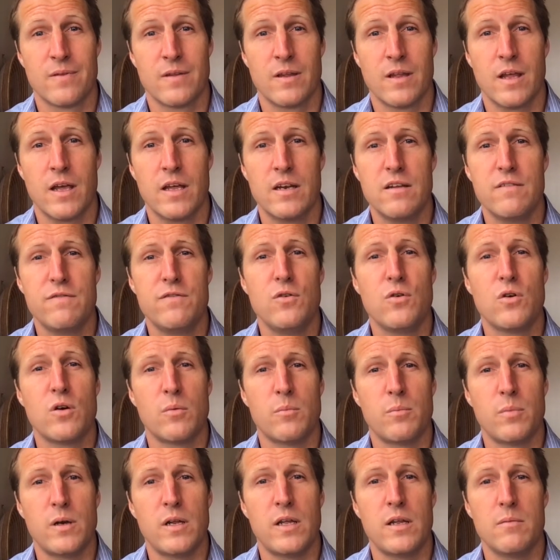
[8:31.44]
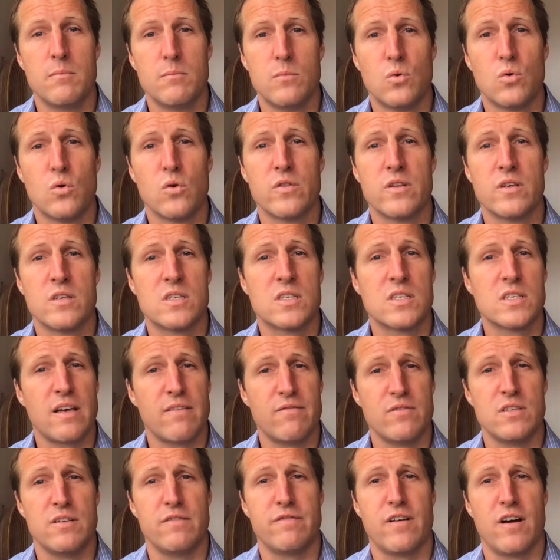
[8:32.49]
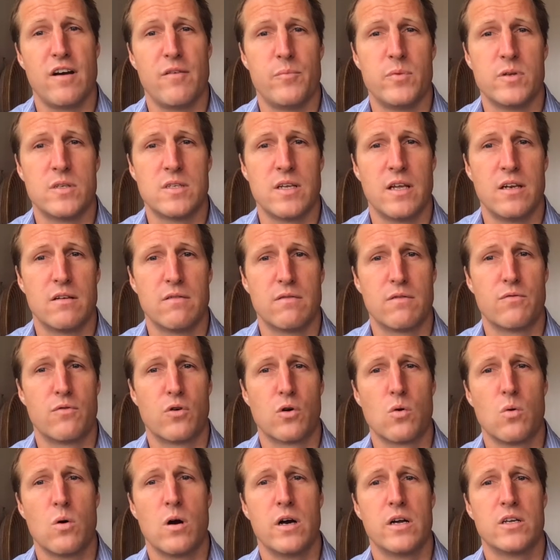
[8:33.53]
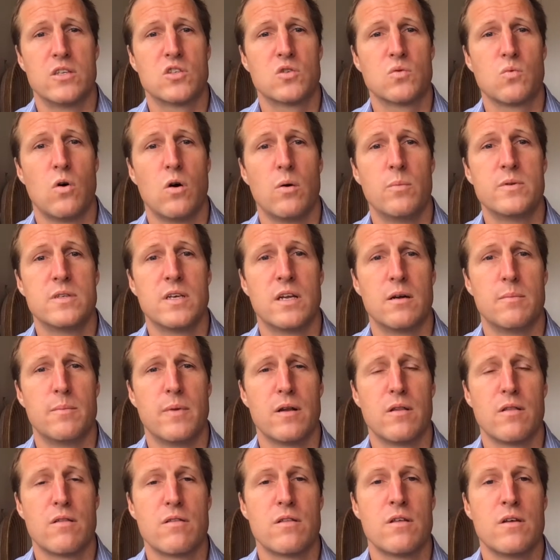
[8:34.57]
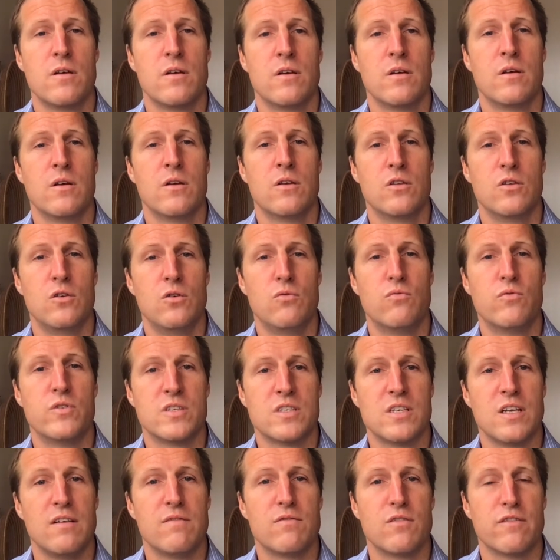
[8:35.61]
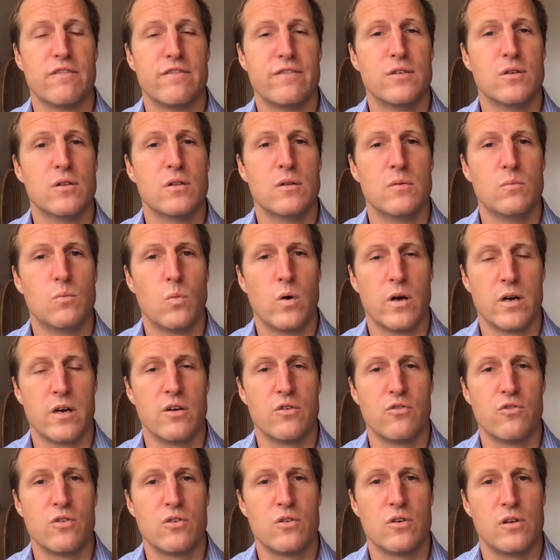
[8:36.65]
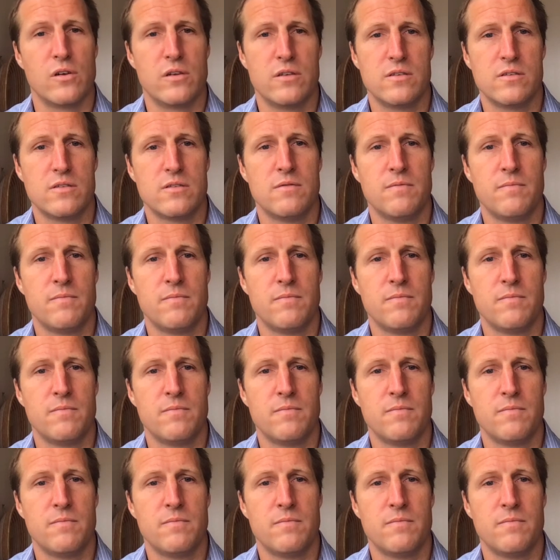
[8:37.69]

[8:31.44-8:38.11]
And if you complete more than 75% of the required swabs in a month, you receive the full $100.